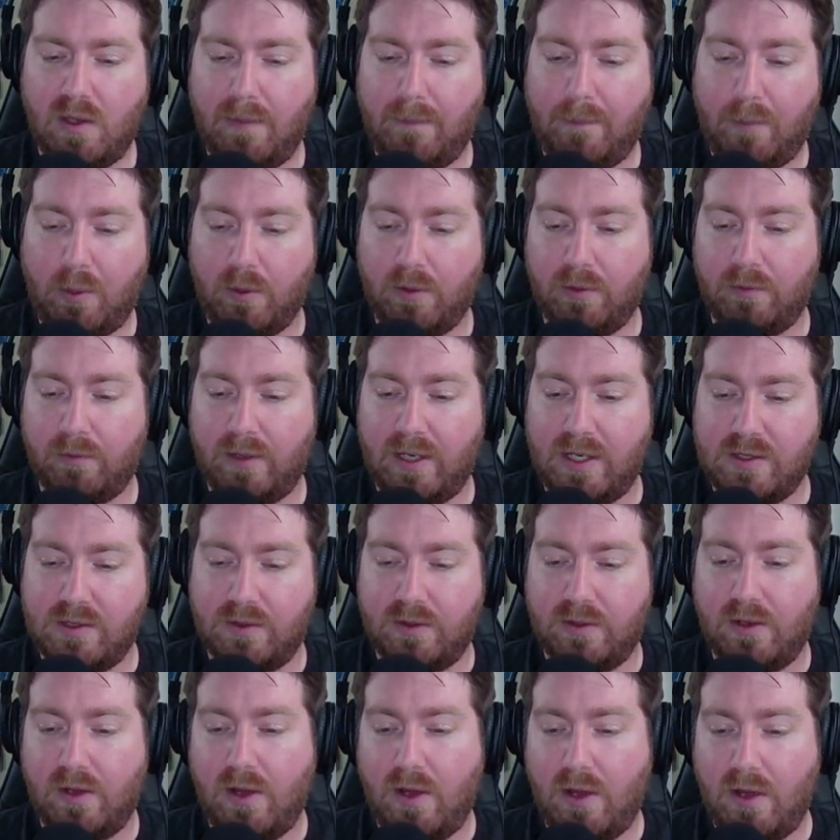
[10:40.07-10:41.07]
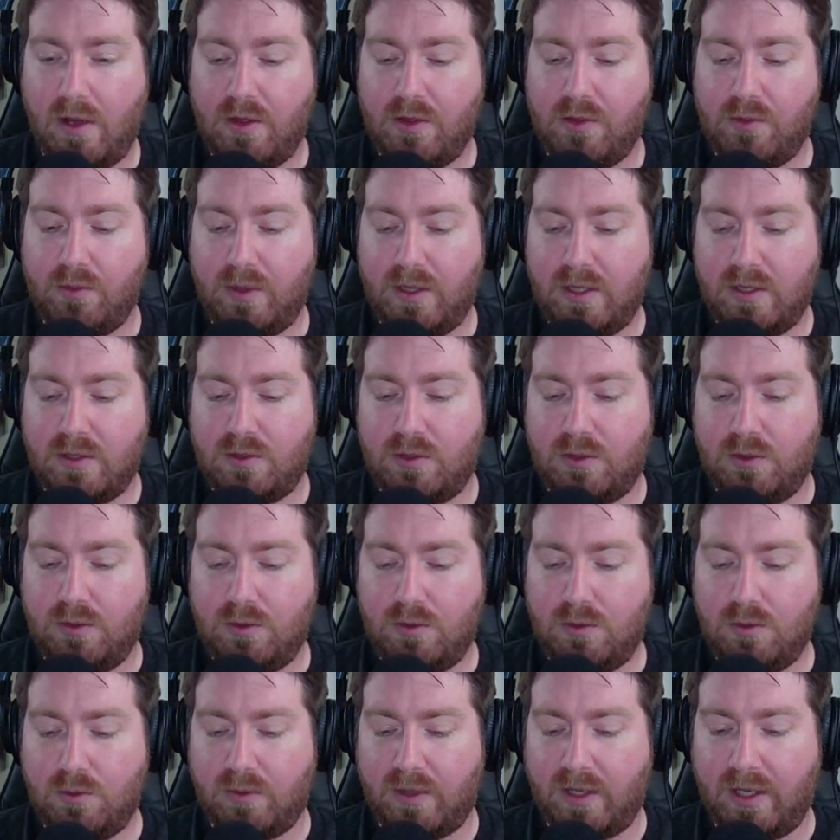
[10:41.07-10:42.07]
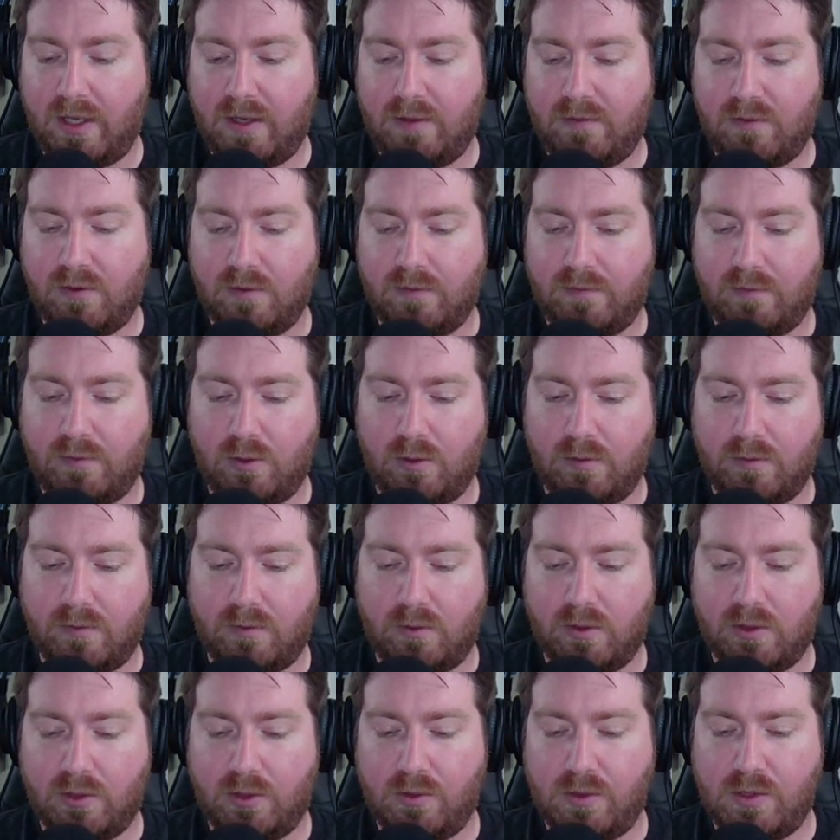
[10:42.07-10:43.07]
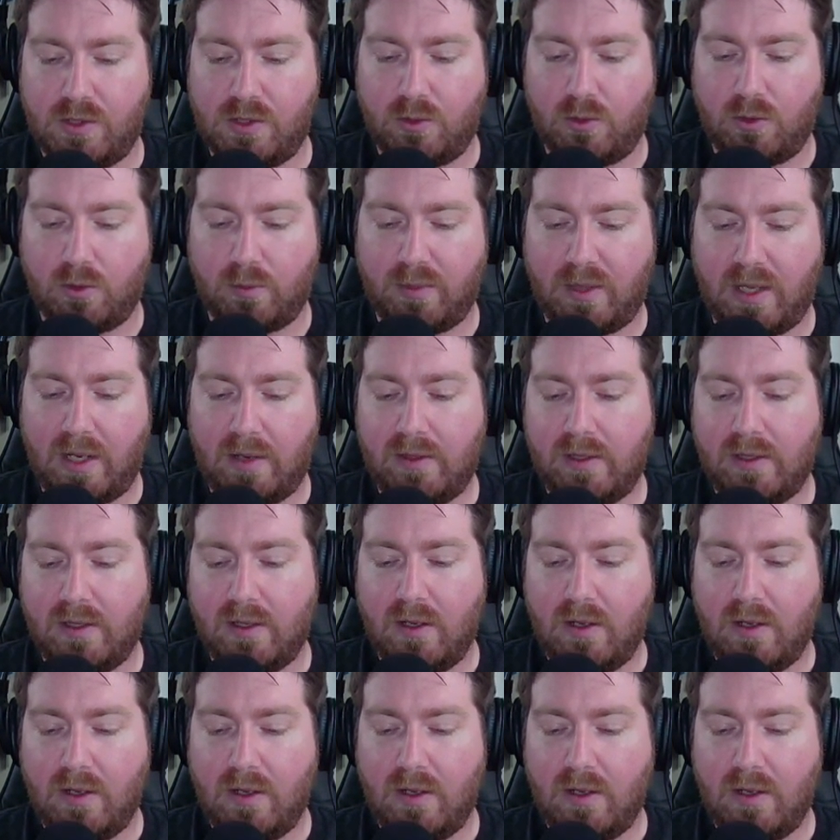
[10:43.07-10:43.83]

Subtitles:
Port Razor, 3 and 2 red for a 4/4 creature orc pirate.